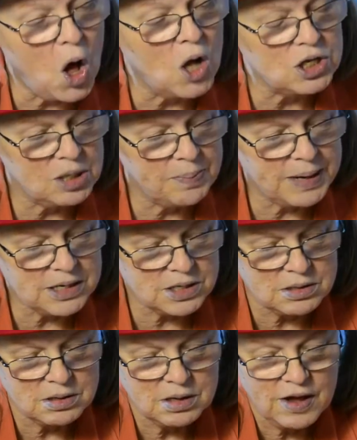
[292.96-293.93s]

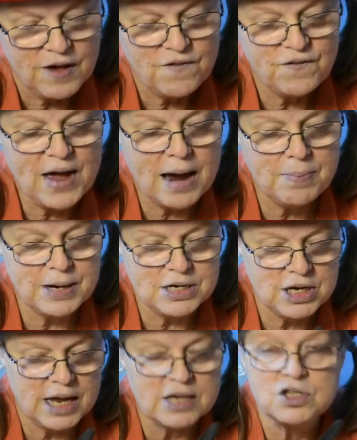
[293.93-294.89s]
ultimate fabric
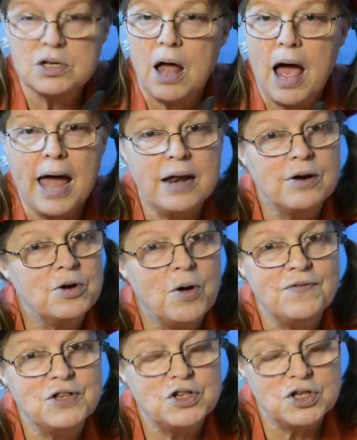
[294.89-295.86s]
test. I don't know
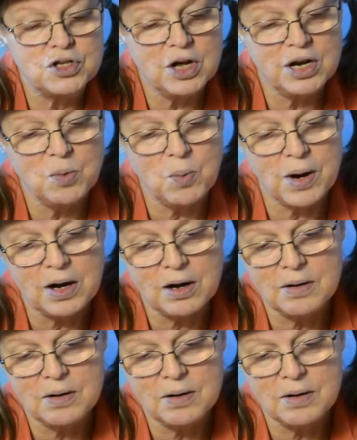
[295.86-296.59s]
if this is going to work.